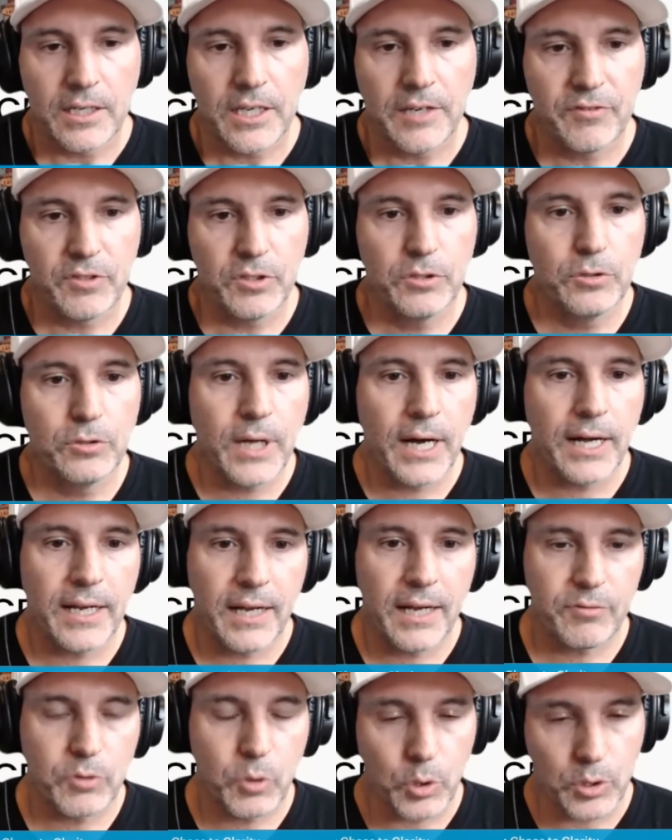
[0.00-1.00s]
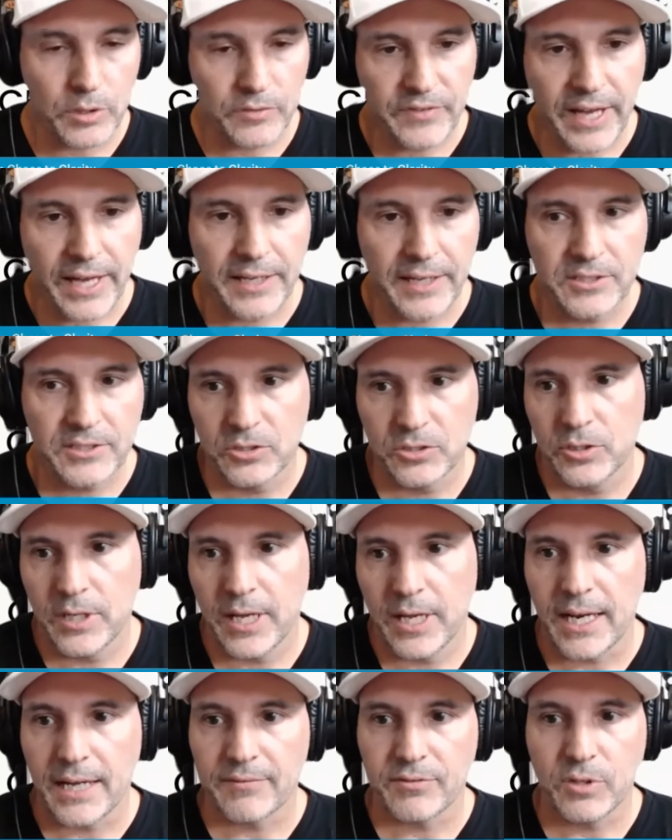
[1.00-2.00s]
if you do not have core values, you do
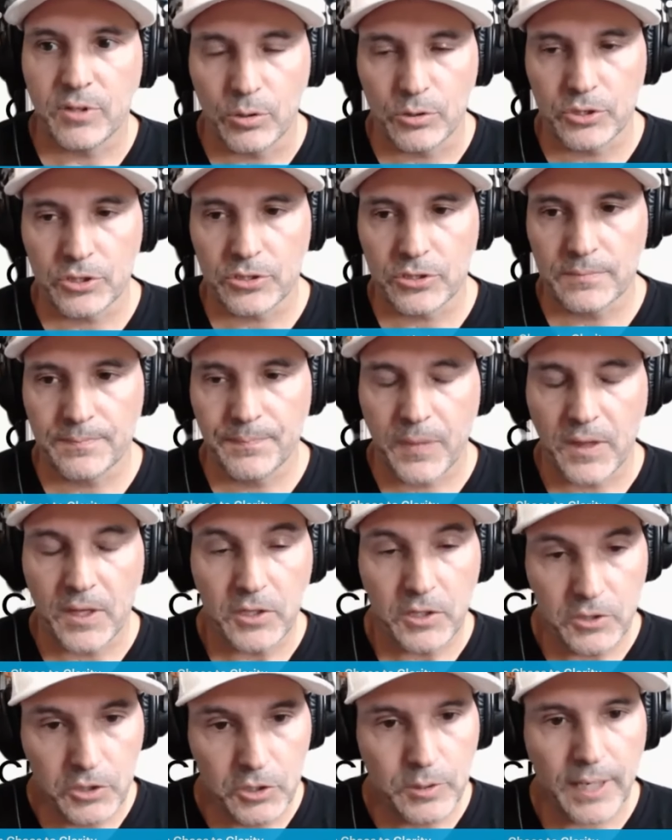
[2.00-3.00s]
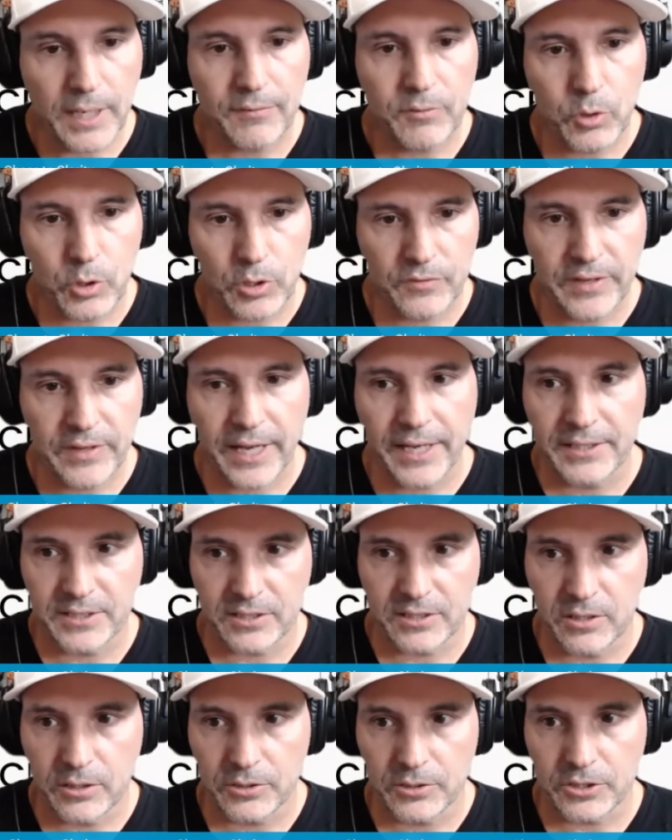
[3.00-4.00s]
not have culture. You do have core values
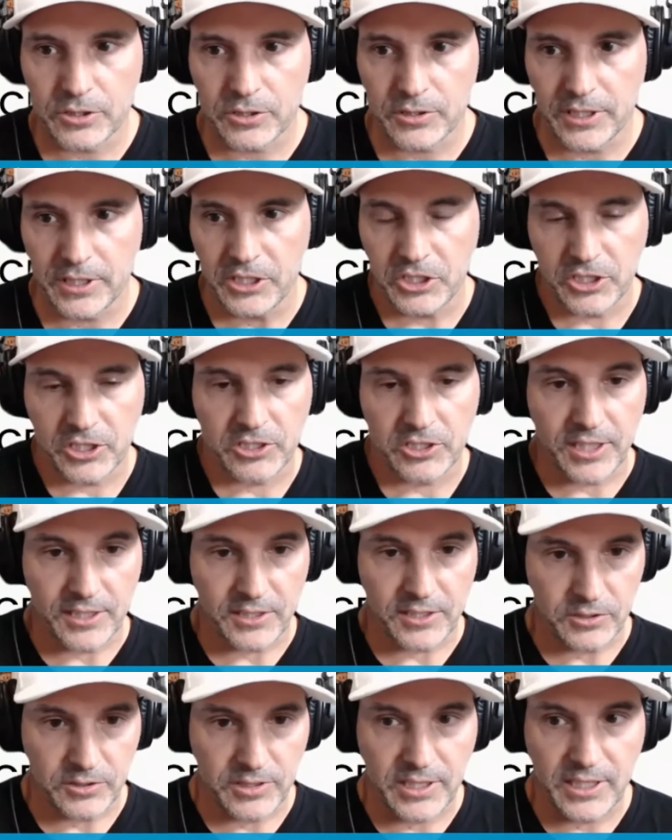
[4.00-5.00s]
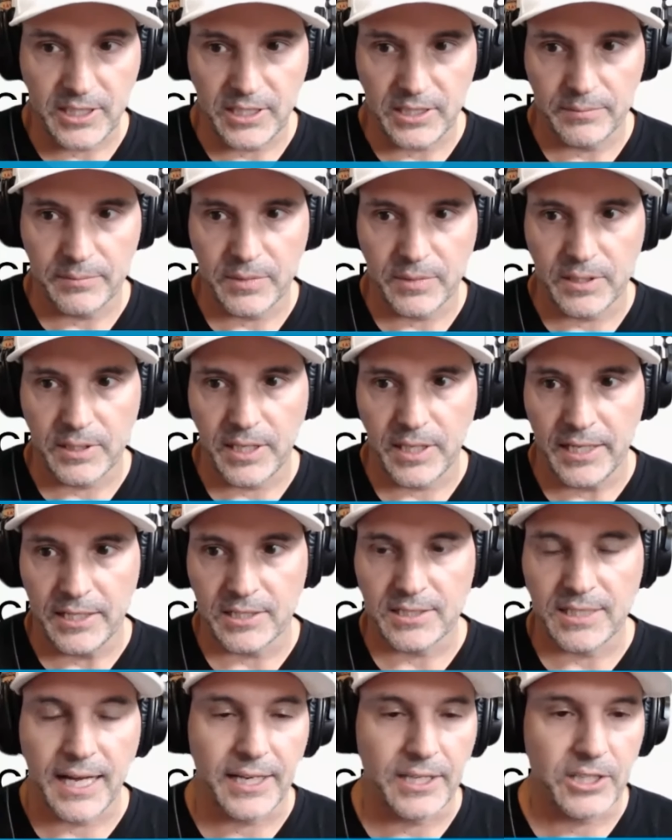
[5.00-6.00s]
and culture. It's just that your team and
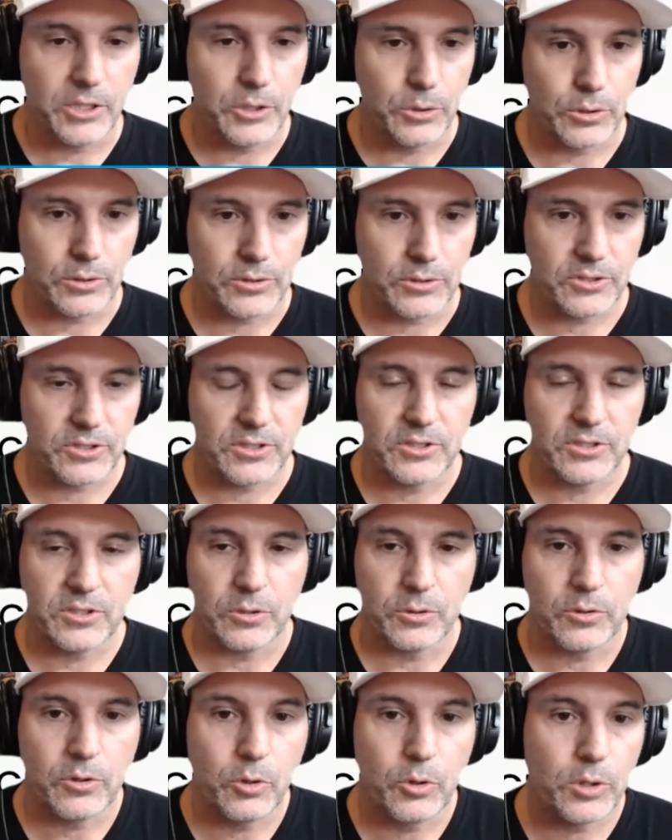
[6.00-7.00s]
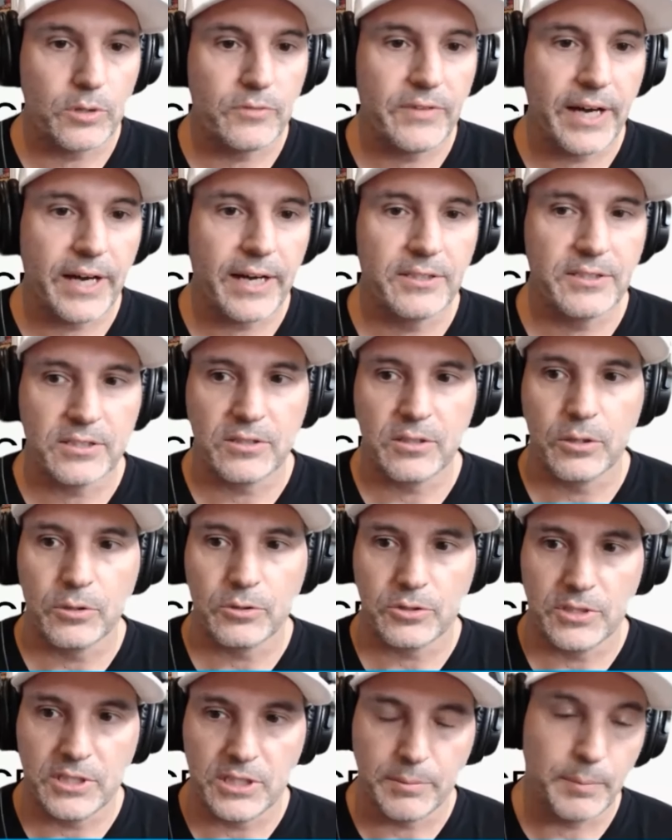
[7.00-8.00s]
it's not yours. So, core values and
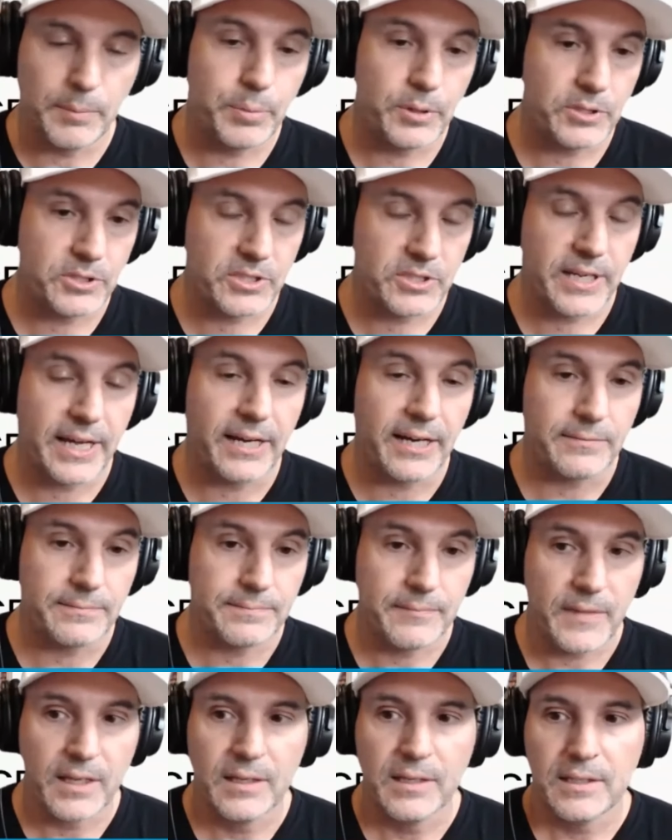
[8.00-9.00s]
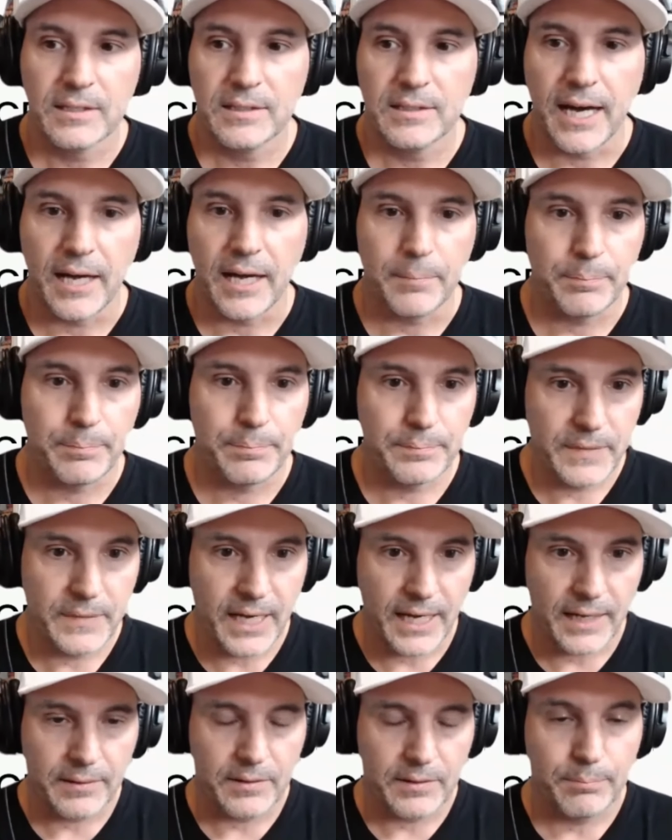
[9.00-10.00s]
culture need to be pushed down, not
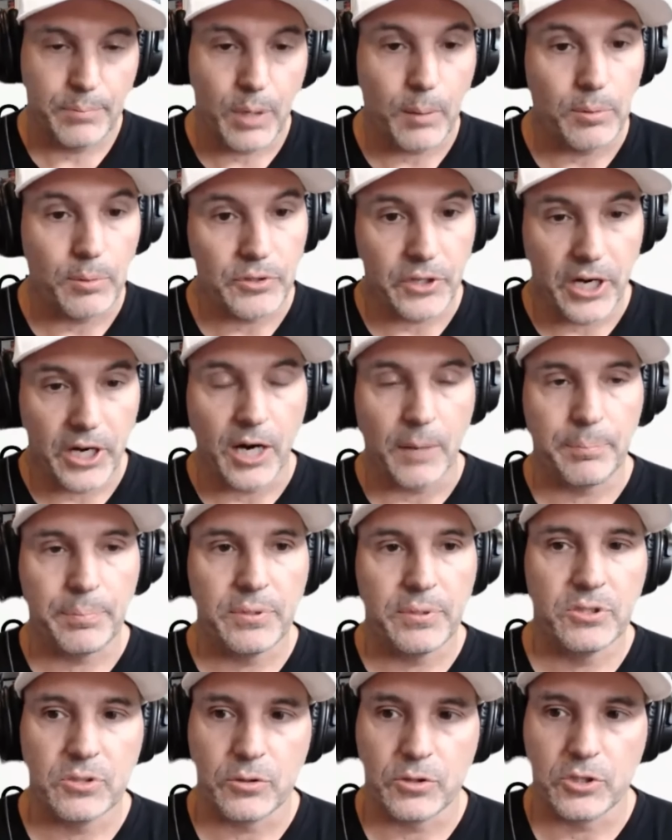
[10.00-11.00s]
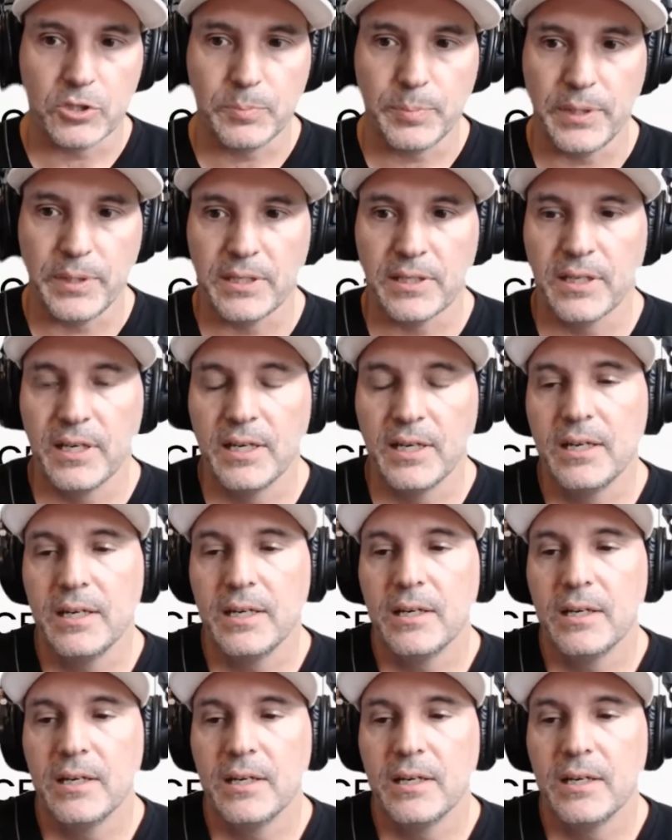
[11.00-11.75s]
not bubbled up, so to speak.